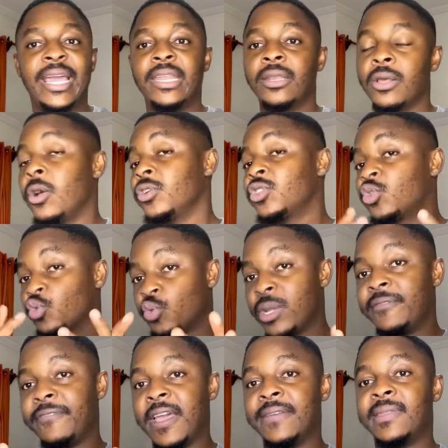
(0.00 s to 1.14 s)
and it costs
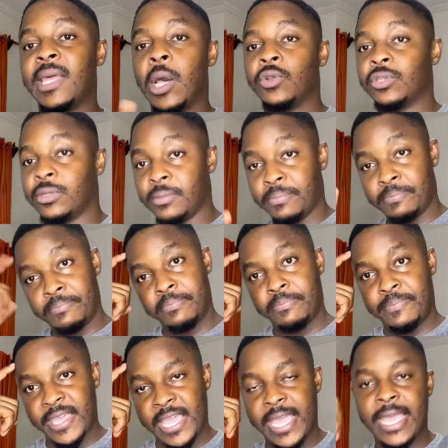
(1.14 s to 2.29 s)
25,000
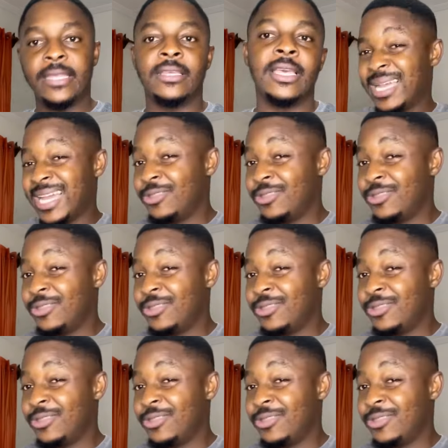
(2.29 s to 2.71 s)
per head.